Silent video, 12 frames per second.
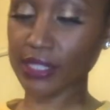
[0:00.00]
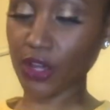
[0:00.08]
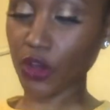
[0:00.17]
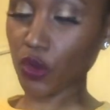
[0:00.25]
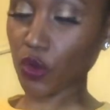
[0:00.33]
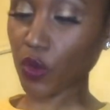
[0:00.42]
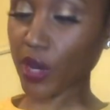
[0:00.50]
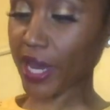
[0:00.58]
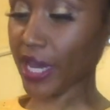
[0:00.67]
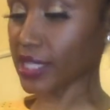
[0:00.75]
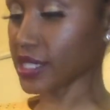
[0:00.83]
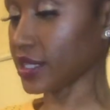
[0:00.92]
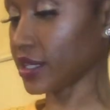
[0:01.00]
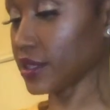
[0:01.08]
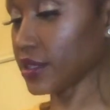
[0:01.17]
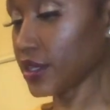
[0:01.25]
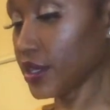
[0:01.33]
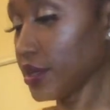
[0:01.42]
so I had to
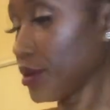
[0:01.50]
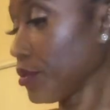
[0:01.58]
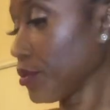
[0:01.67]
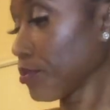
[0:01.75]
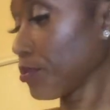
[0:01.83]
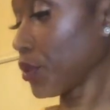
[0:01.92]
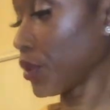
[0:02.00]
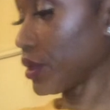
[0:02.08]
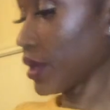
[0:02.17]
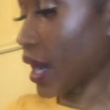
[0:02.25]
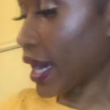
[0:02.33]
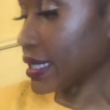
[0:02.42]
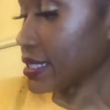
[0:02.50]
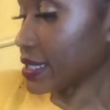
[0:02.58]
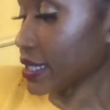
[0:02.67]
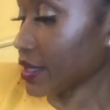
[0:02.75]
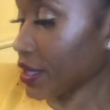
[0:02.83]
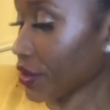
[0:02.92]
put ice
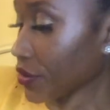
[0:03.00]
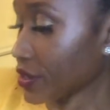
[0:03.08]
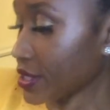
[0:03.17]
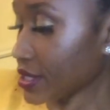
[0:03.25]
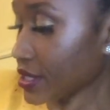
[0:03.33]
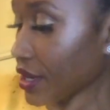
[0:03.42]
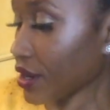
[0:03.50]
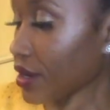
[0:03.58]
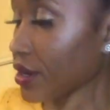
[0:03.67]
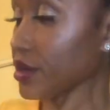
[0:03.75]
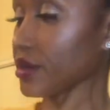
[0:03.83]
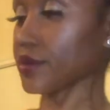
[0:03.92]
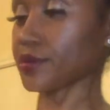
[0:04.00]
in there instead.